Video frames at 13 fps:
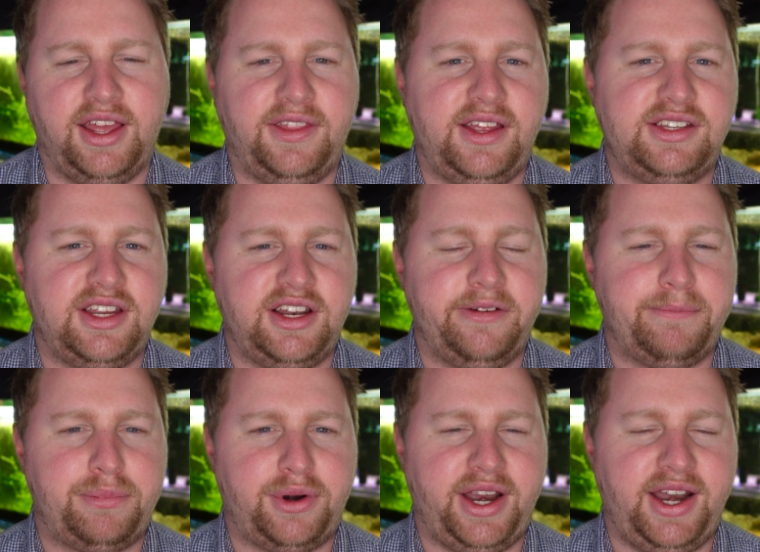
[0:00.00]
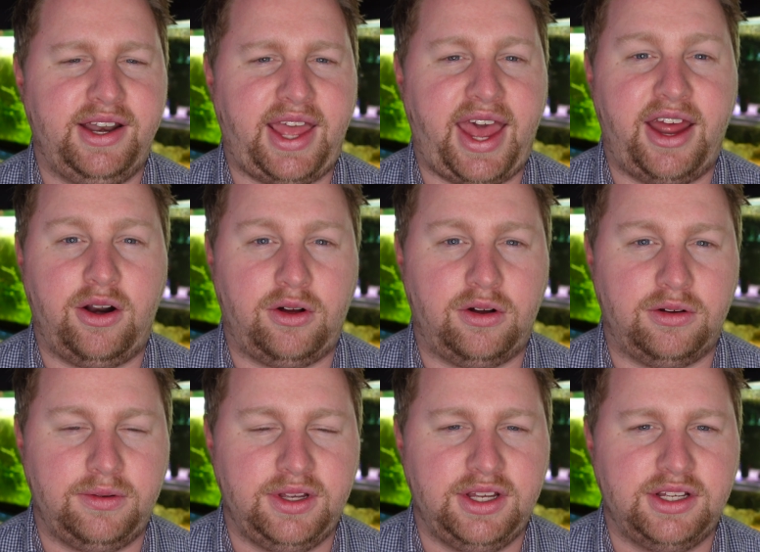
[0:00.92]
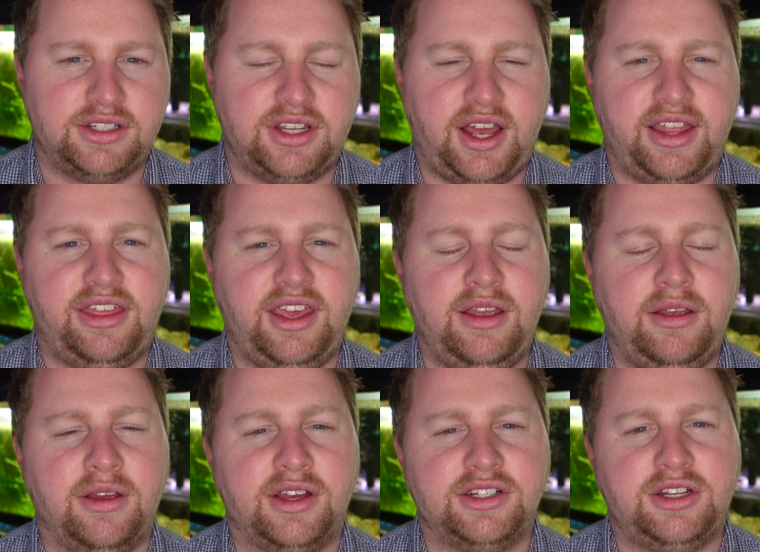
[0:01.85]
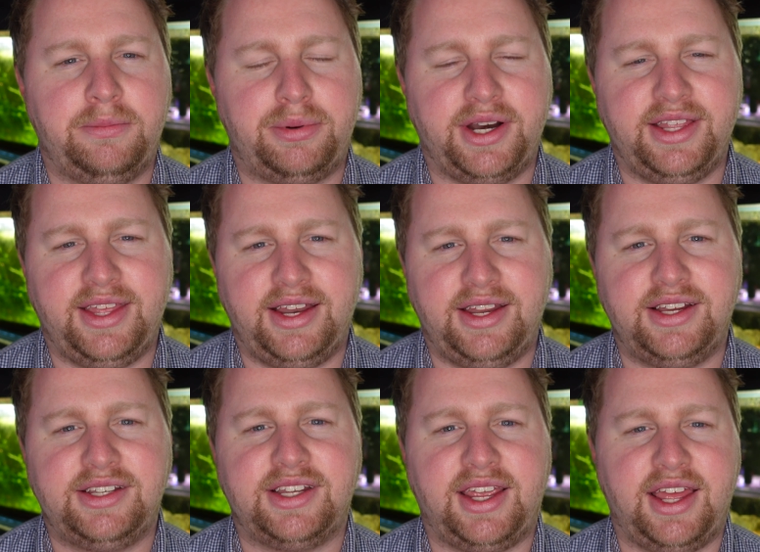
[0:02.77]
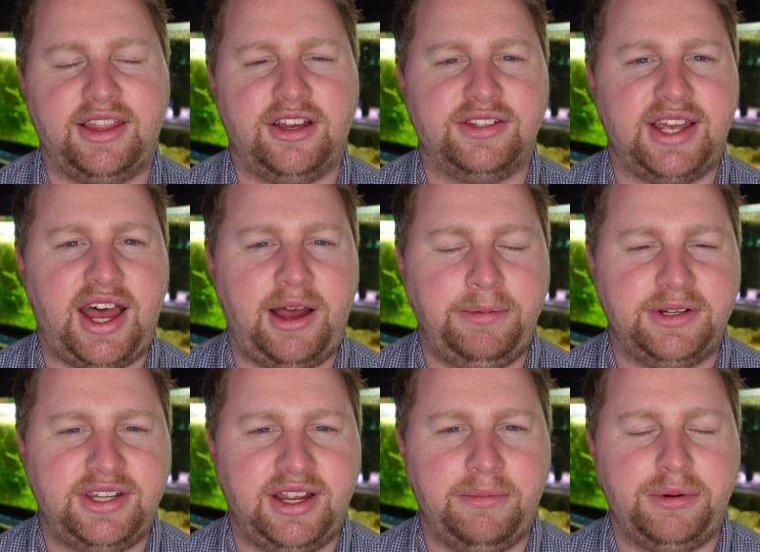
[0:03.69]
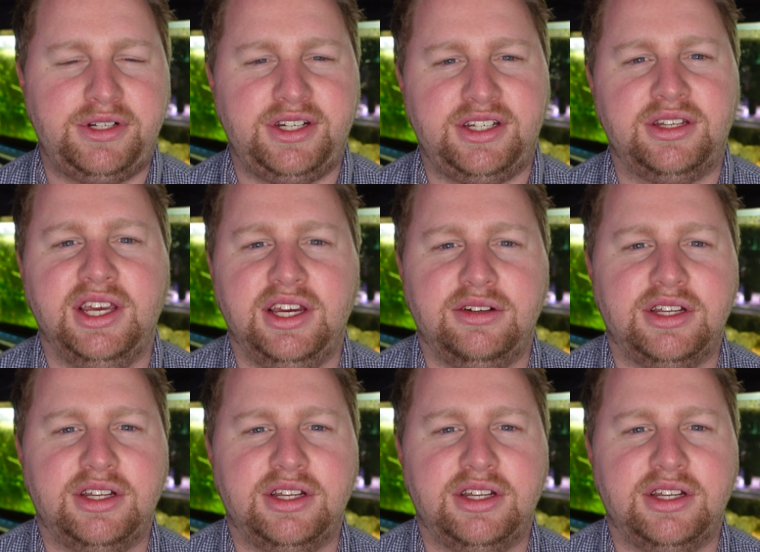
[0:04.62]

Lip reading: and they didn't breed at all. So I think to breed they need to get those upper temperatures